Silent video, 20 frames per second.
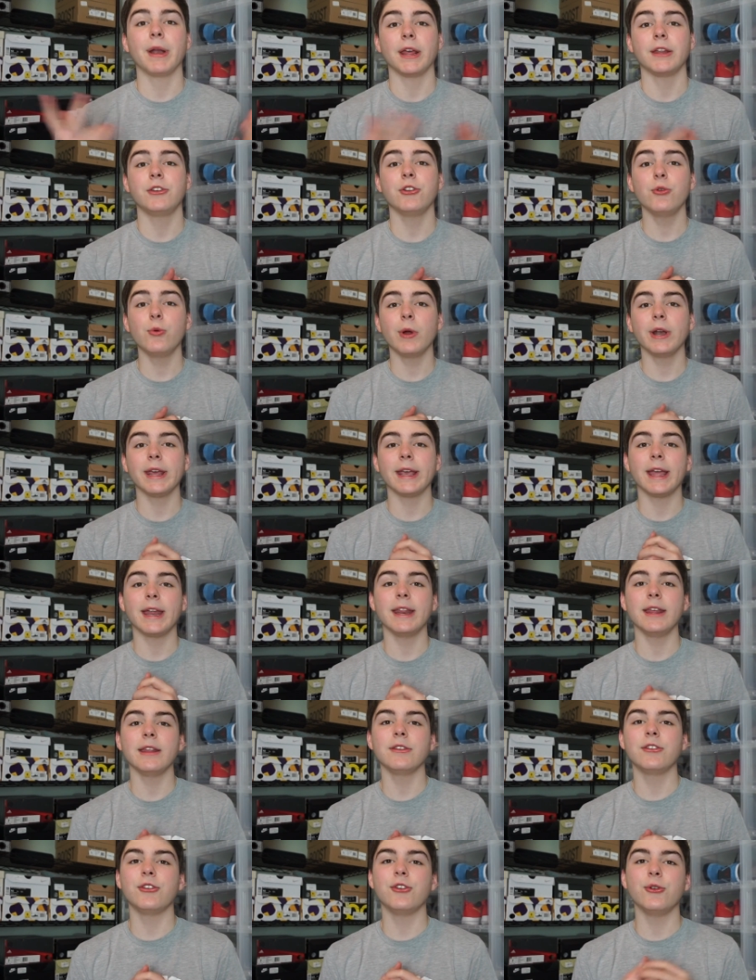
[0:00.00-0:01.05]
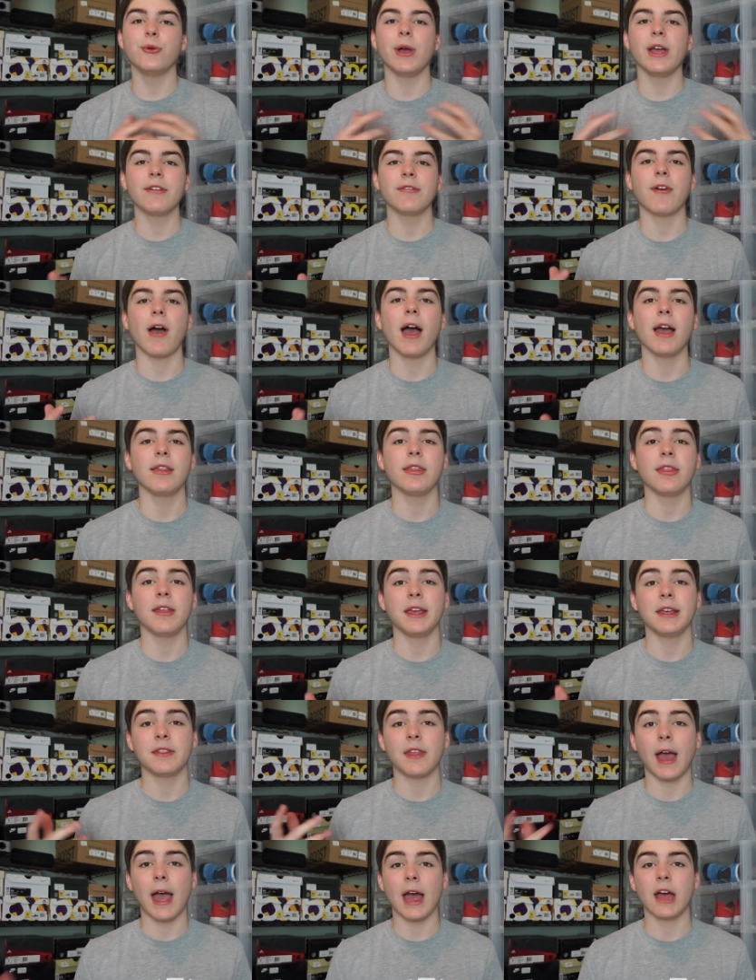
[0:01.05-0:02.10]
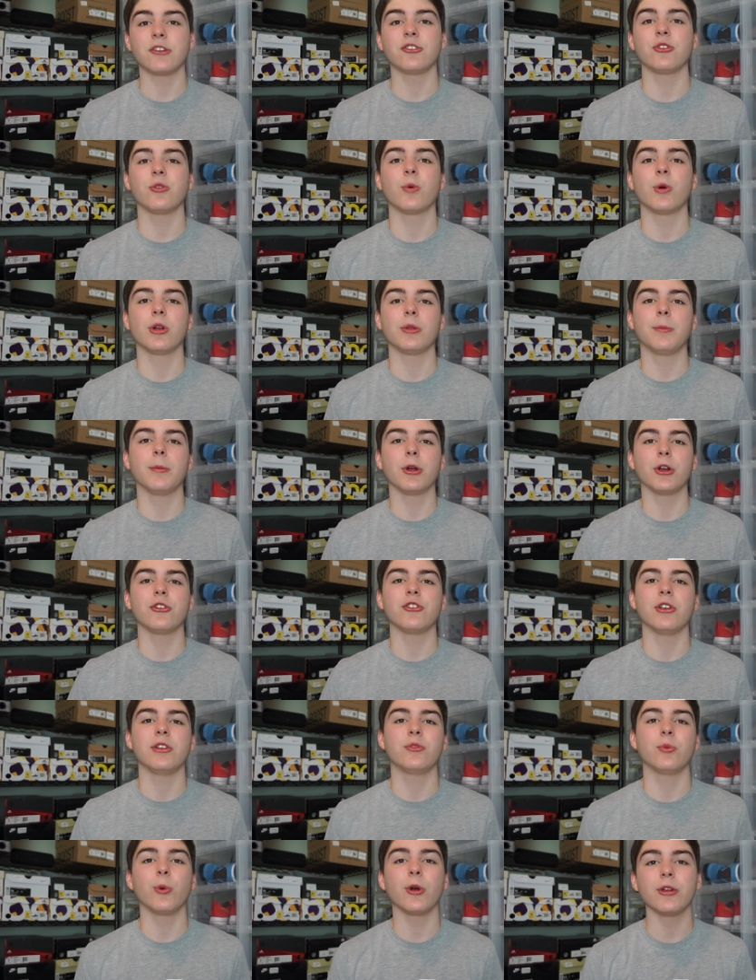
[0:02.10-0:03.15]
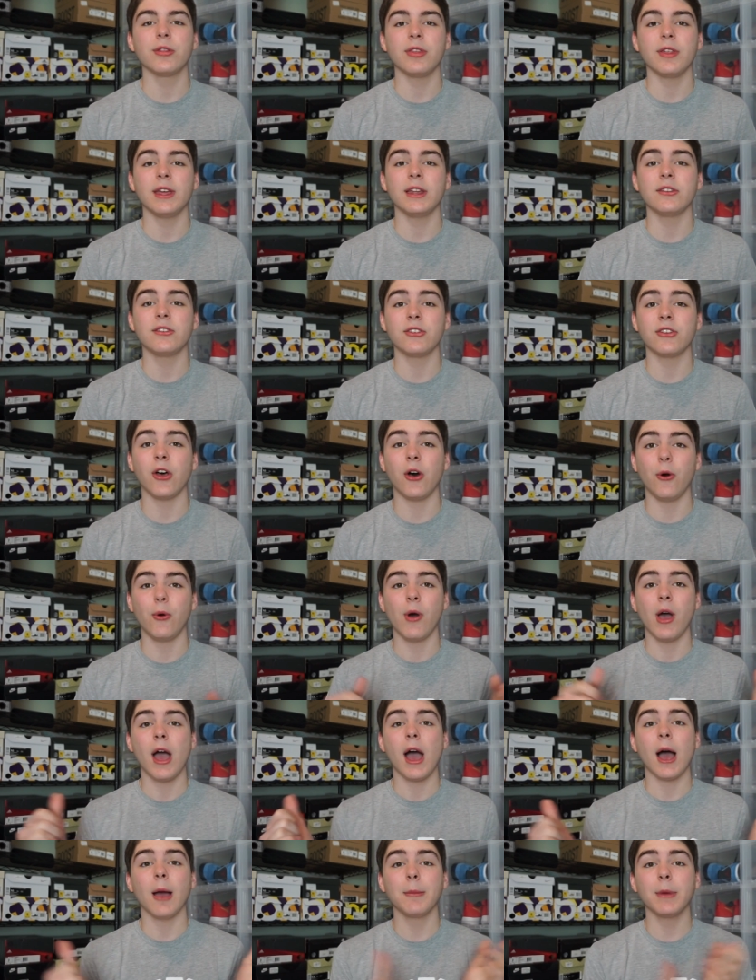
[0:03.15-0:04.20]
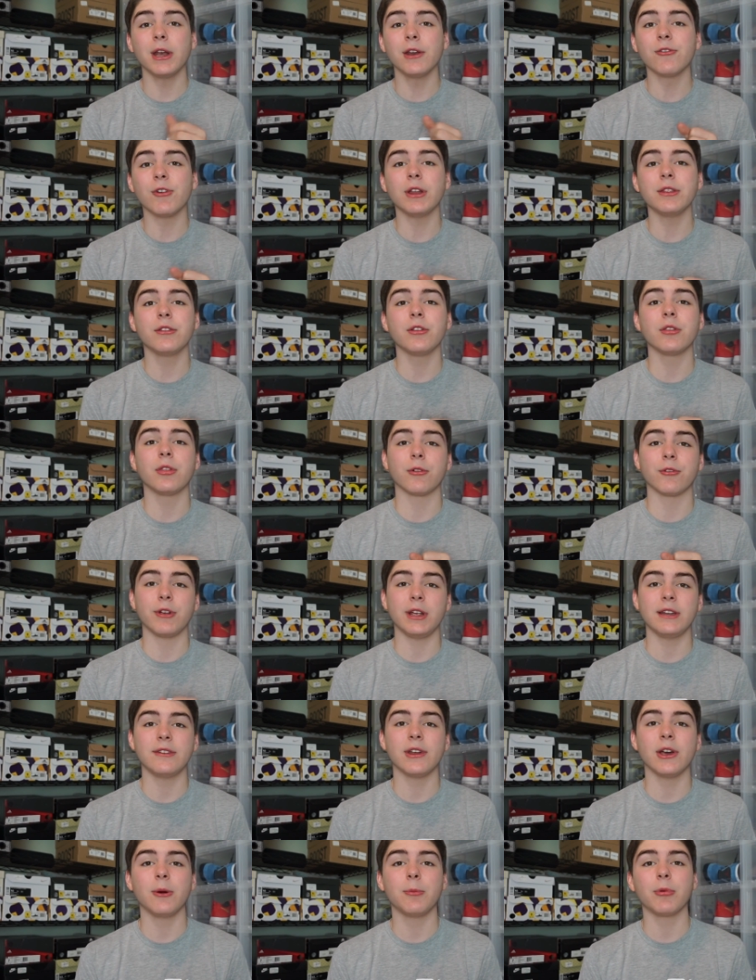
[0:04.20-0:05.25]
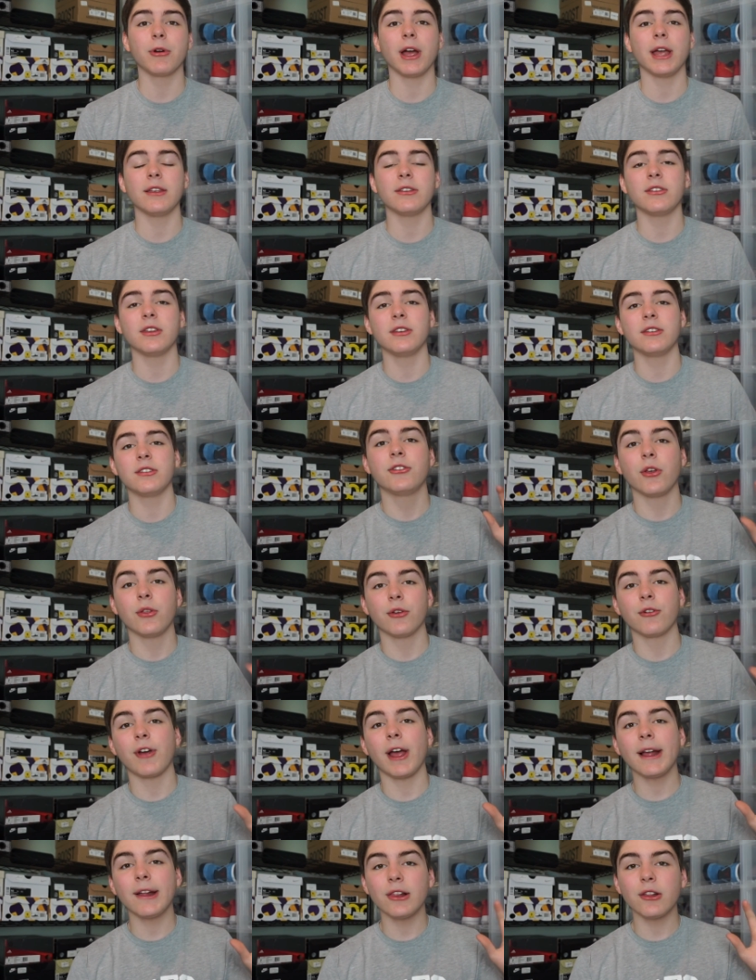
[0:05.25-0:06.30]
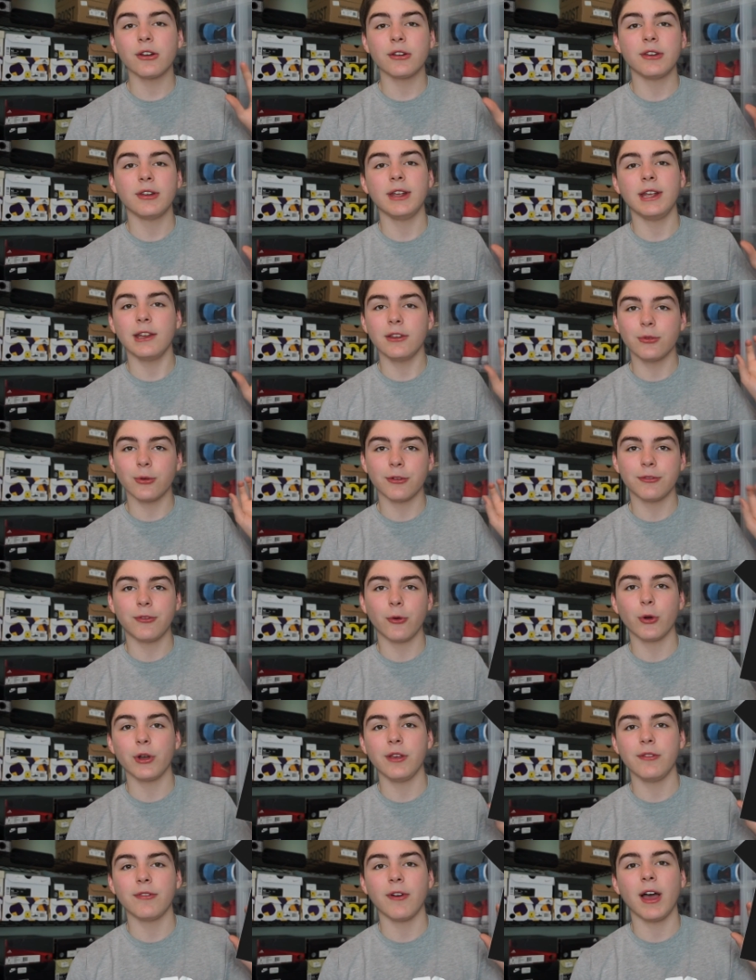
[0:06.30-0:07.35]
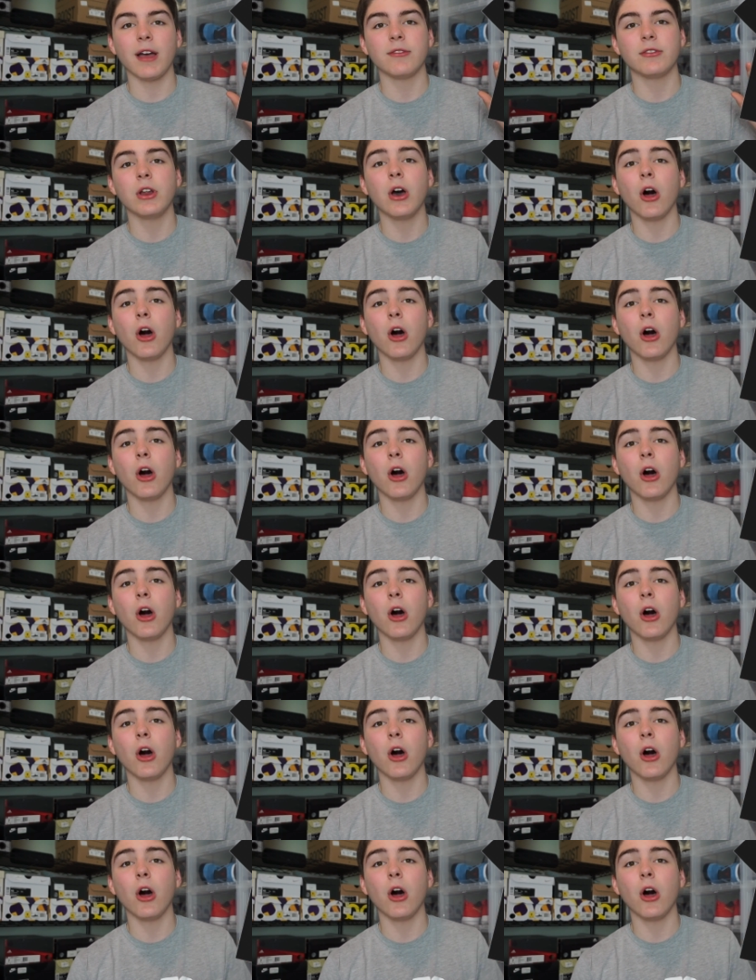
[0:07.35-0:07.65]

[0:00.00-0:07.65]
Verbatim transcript: But I do wanna get into if I think the Astroworld merch is worth it. So I'm gonna run through the retail prices. So the regular tees were $45.